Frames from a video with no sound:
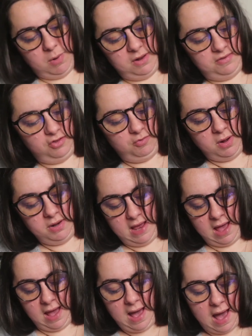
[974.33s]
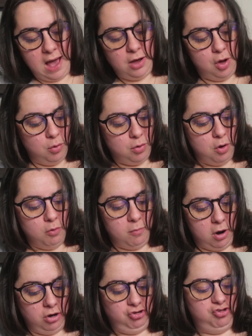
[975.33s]
what is this one? Yeah, hot cocoa
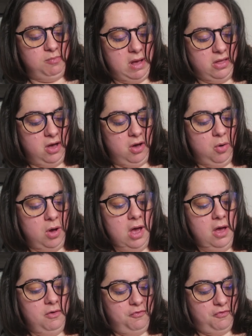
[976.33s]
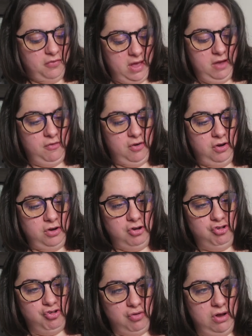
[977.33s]
marshmallow
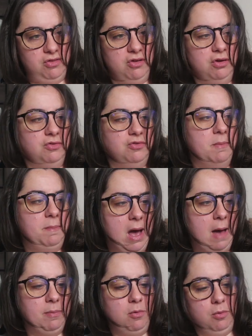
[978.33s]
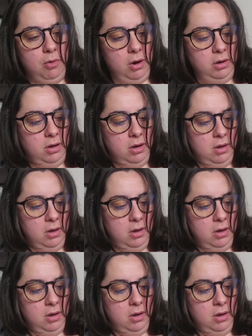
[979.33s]
flavored drizzled popcorn.